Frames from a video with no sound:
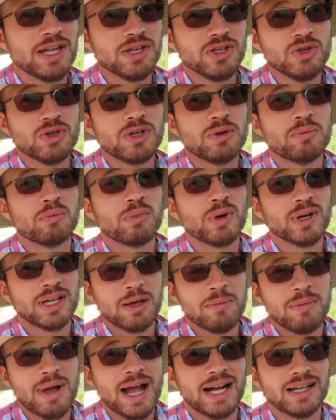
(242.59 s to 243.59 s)
and you can
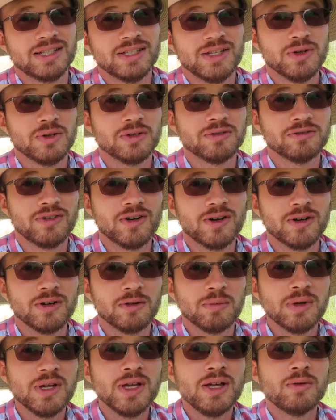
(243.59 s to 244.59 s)
bring it back to your
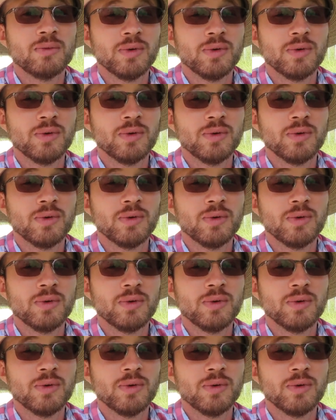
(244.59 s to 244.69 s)
farm